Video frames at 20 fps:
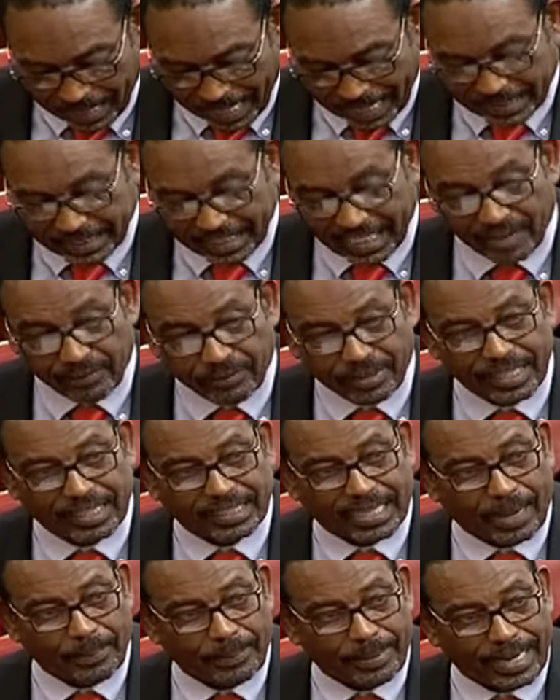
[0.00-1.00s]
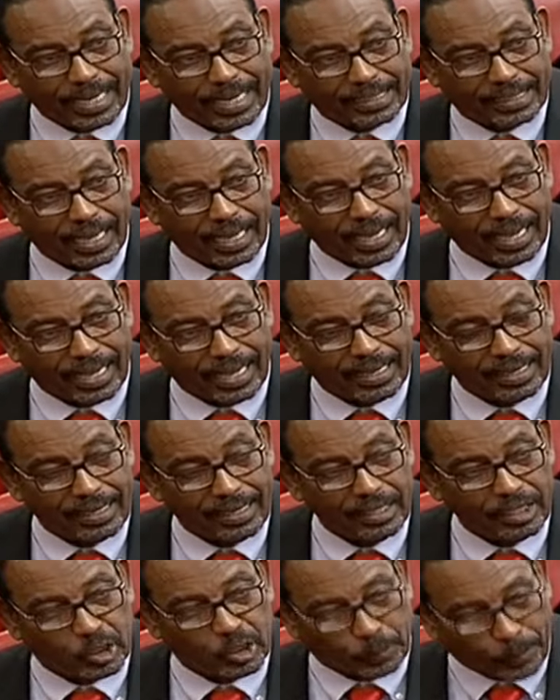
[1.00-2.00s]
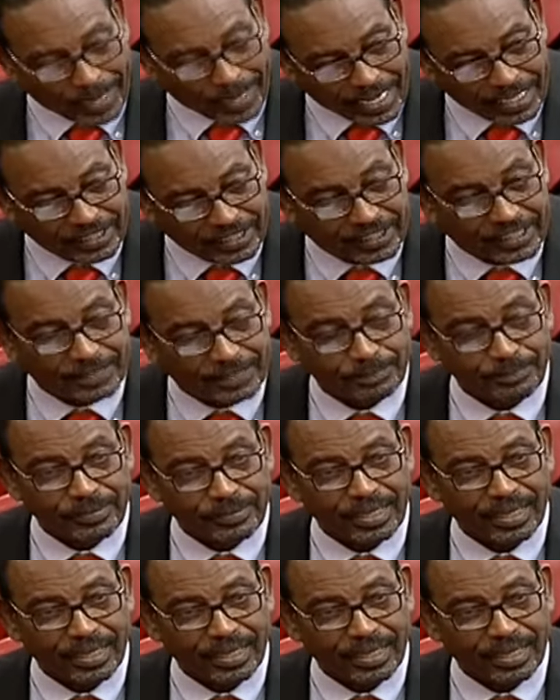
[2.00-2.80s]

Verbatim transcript: let's give this cabinet uh, space.